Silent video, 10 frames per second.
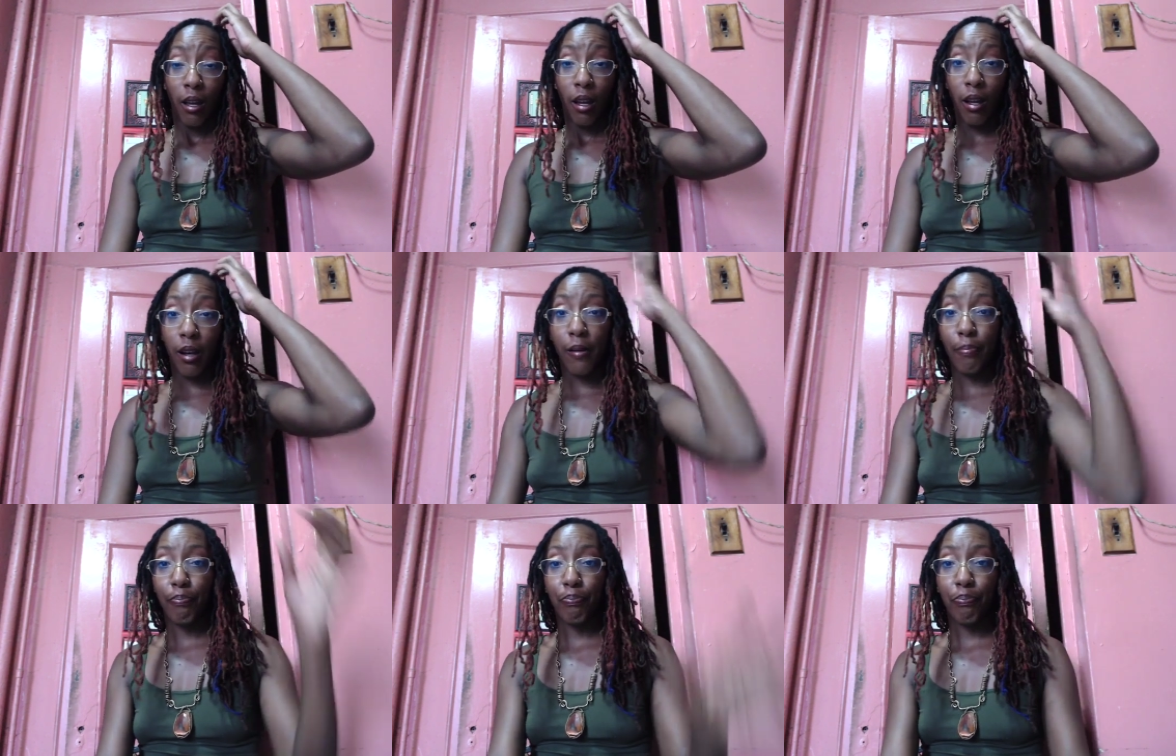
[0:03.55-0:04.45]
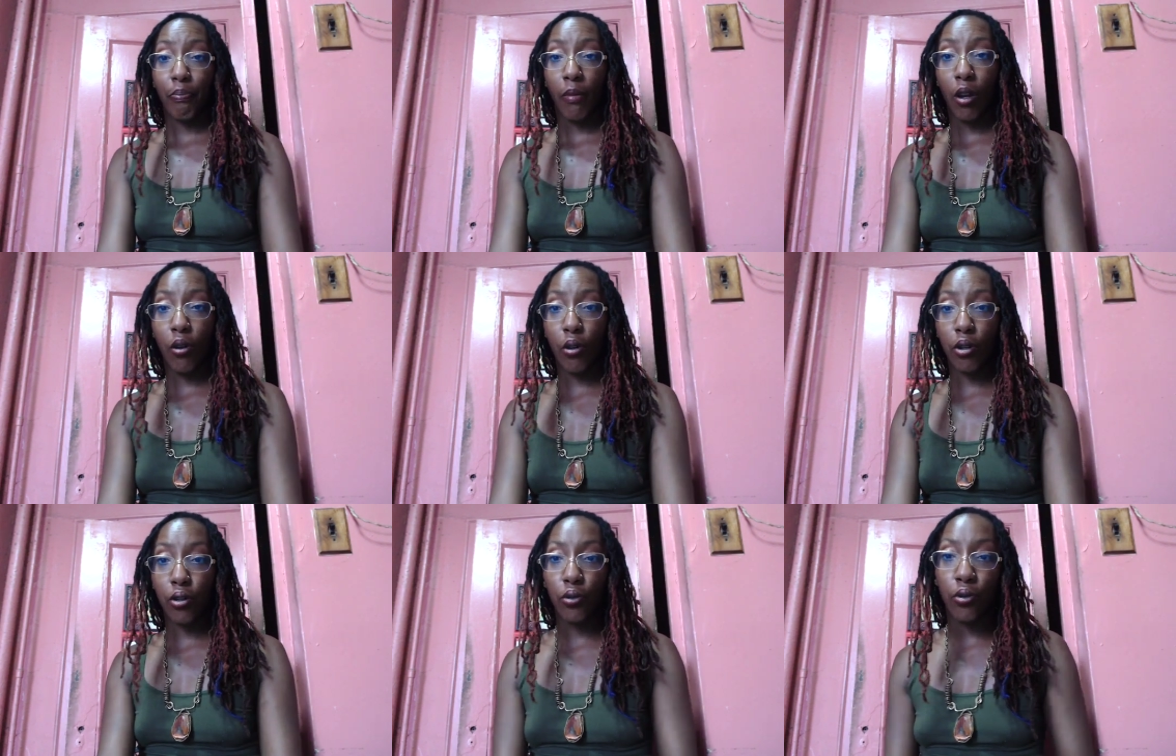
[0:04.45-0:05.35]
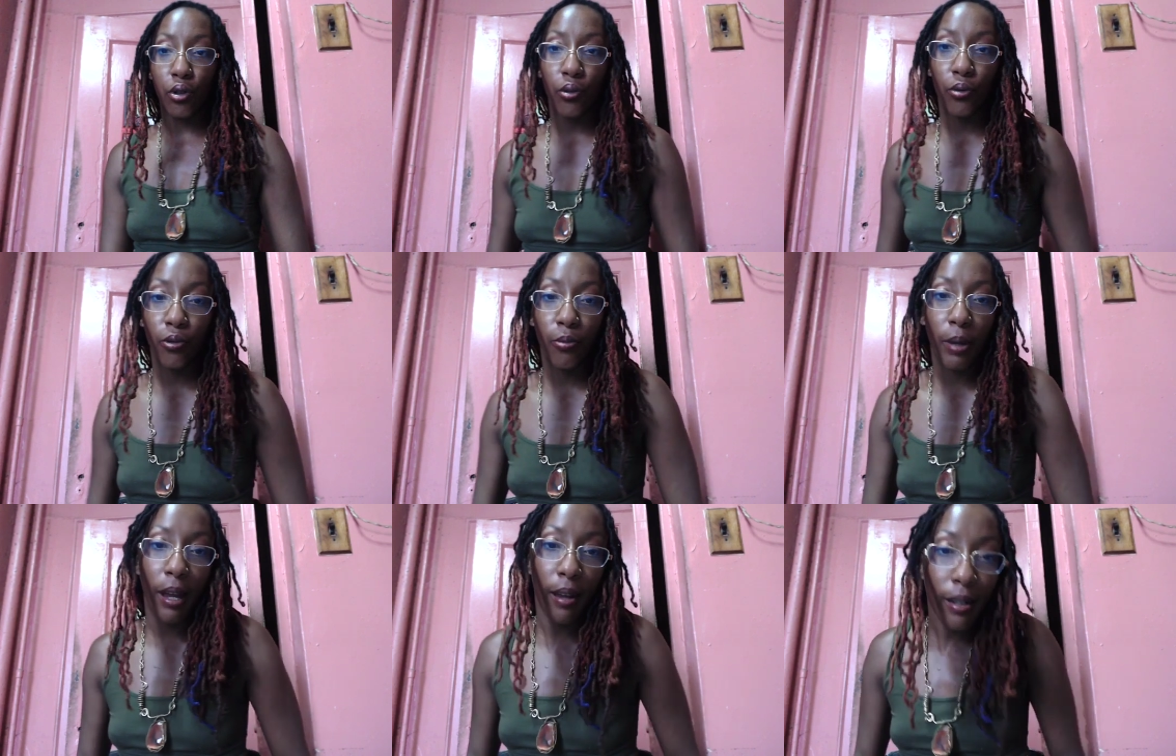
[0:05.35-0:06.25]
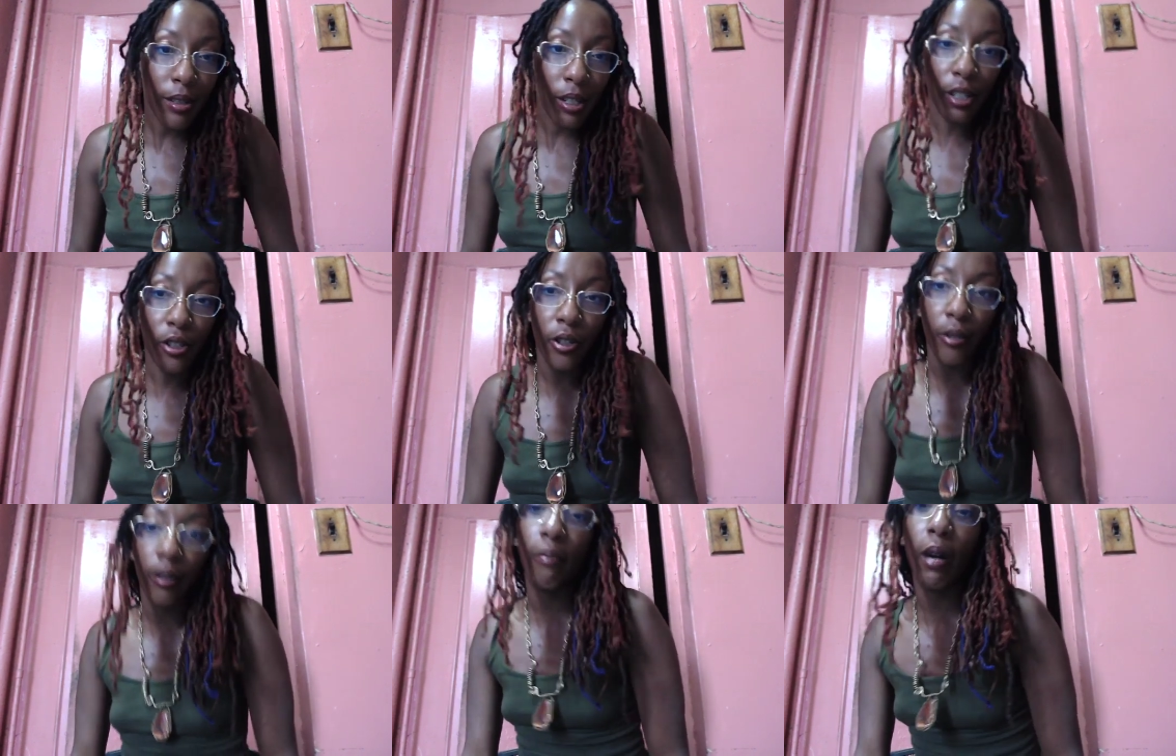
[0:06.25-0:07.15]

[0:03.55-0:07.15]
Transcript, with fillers: on YouTube and Instagram.